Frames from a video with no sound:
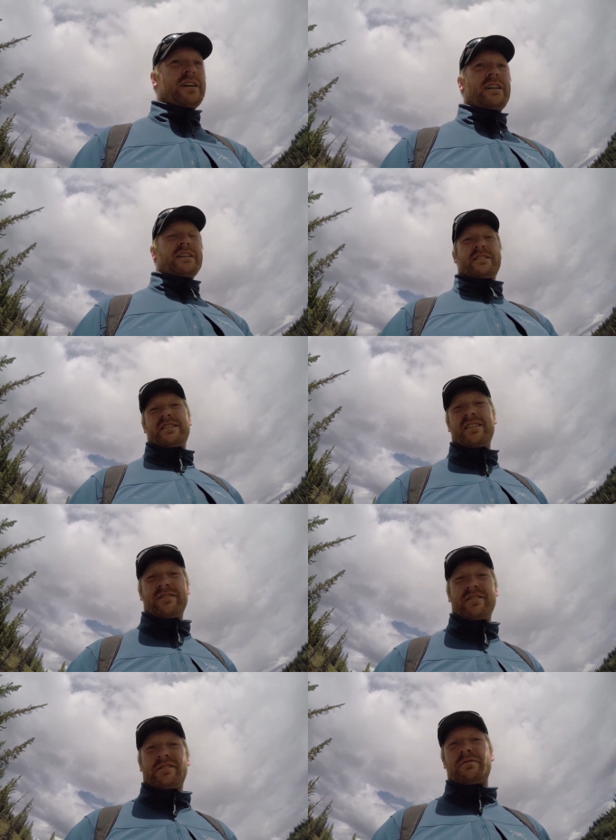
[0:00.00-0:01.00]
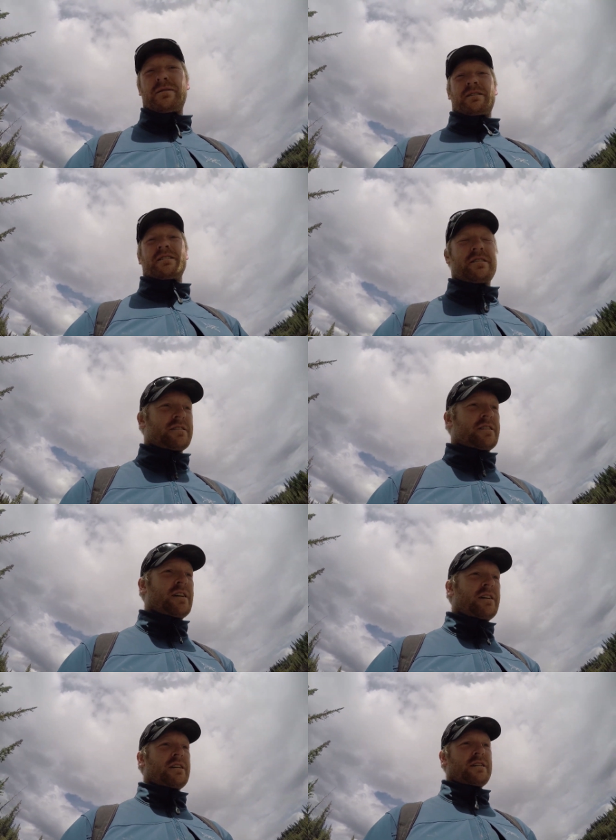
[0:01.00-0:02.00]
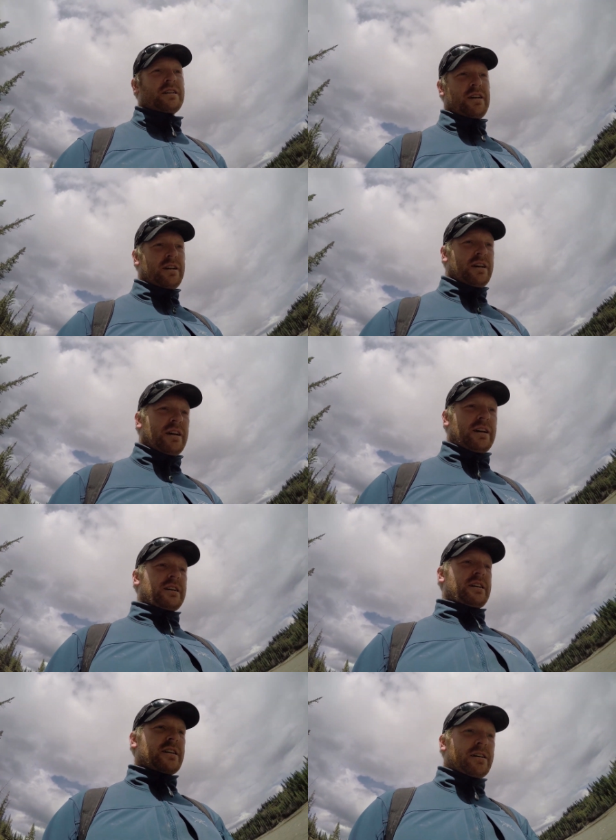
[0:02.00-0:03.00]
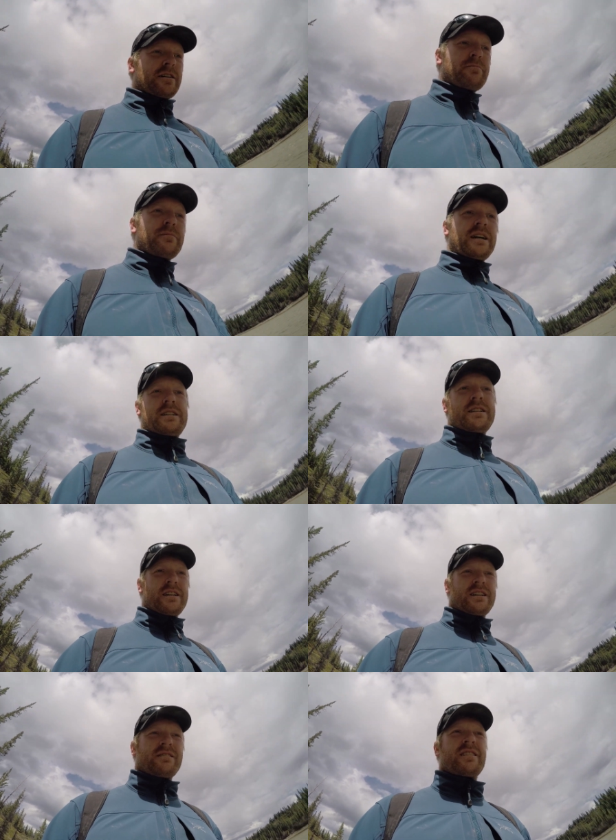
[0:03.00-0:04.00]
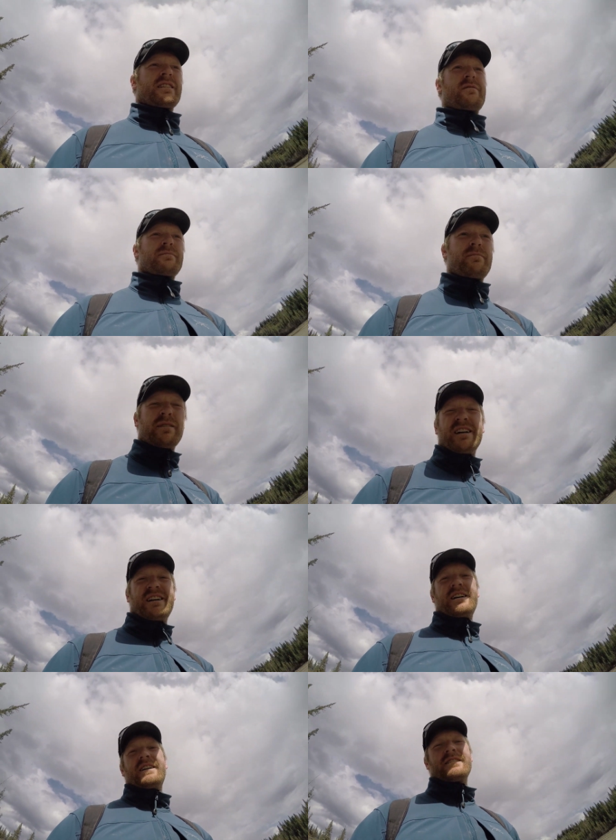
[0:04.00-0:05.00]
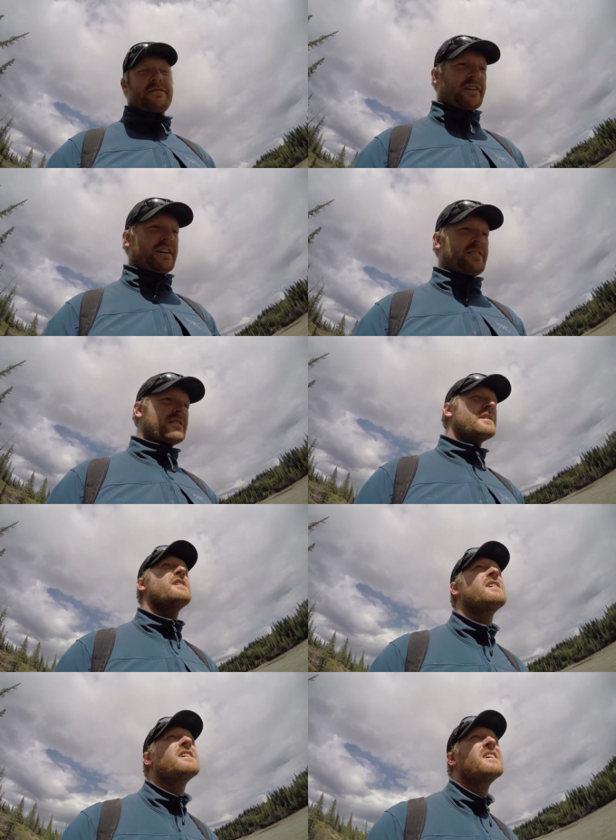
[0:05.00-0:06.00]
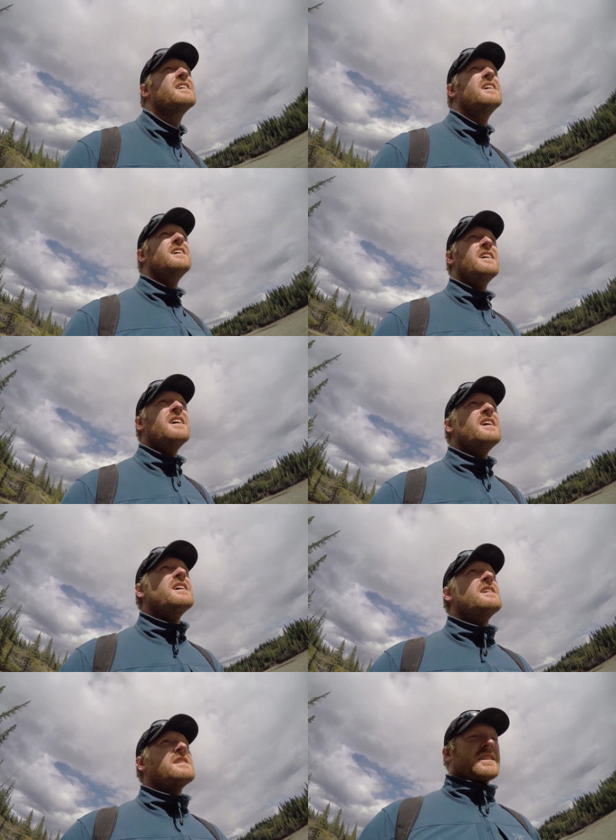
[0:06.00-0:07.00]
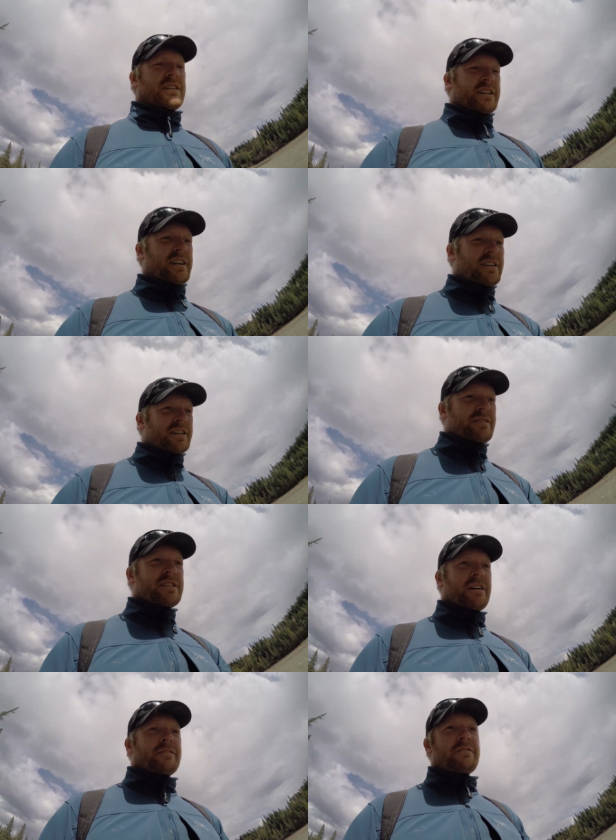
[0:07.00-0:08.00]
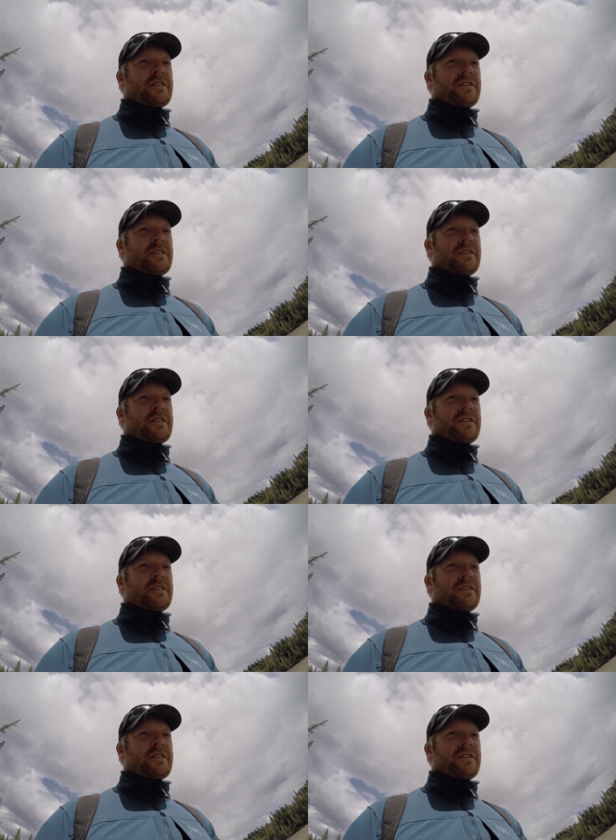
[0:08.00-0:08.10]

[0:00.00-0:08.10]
that site there was three pieces. Um, but uh, we think we might have found the, the layer that it was coming